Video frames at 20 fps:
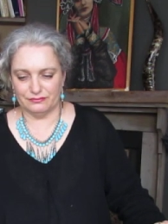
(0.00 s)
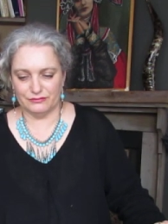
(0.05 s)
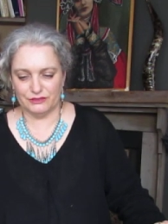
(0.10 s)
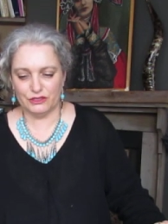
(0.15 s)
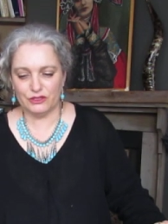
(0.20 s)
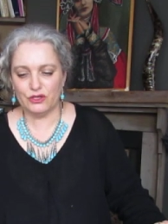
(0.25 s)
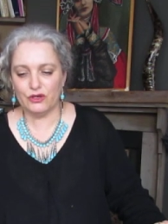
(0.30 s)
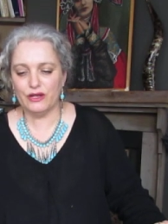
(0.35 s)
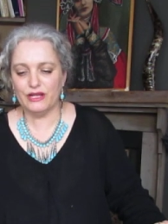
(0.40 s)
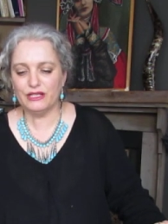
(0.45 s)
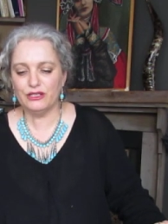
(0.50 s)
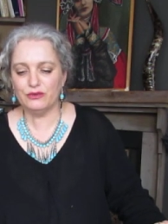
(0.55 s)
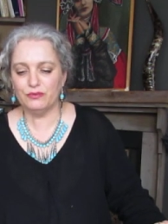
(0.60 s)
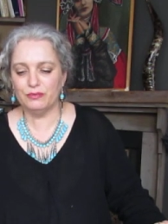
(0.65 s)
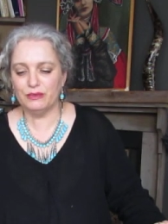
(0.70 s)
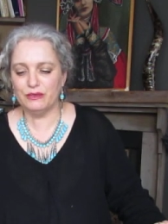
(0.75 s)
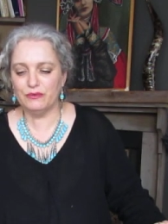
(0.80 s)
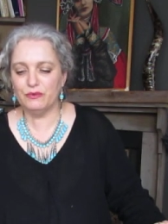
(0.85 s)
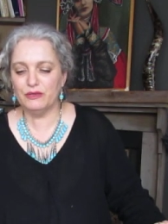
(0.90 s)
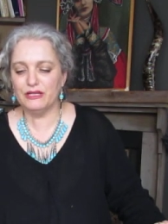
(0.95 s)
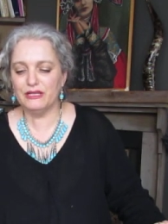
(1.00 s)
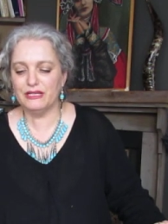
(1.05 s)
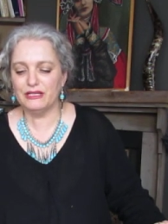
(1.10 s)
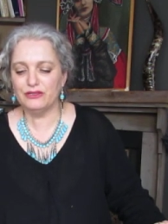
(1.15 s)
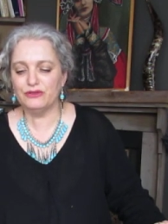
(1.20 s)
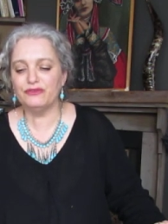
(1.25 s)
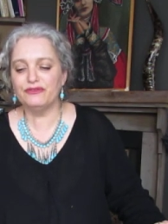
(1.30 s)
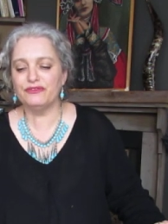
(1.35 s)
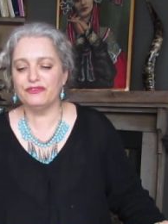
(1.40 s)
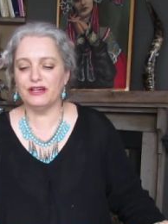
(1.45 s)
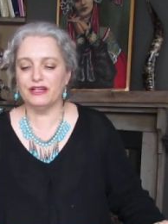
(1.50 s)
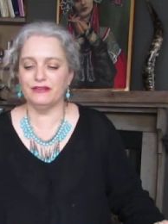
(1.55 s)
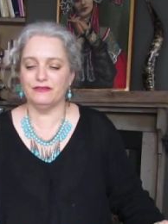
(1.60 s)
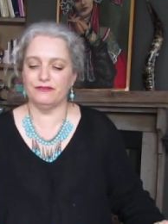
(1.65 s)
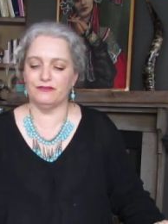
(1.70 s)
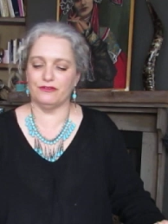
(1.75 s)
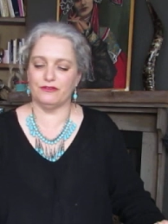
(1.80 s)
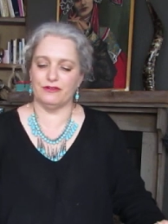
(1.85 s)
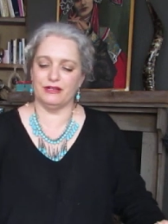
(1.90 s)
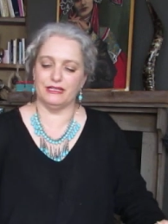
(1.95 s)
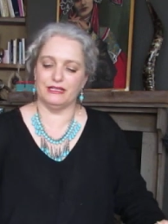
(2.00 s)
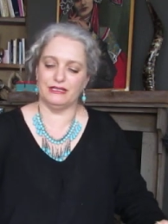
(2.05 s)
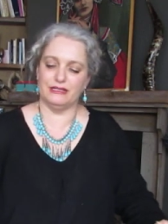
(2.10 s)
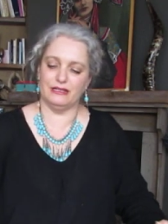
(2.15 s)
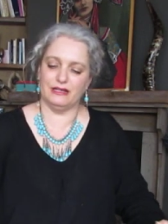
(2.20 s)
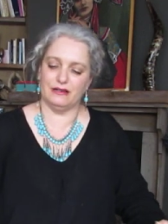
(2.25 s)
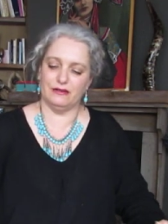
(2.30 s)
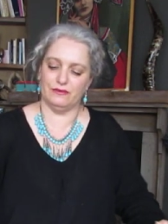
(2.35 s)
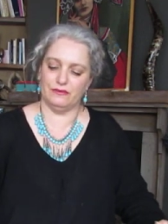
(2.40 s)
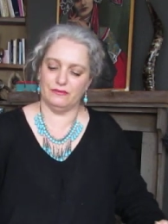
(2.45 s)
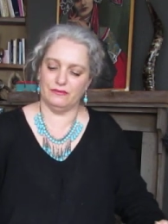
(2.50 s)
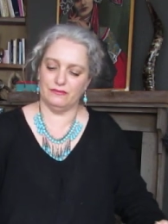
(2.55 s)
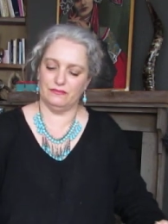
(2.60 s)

you're going to be willing to fight for it now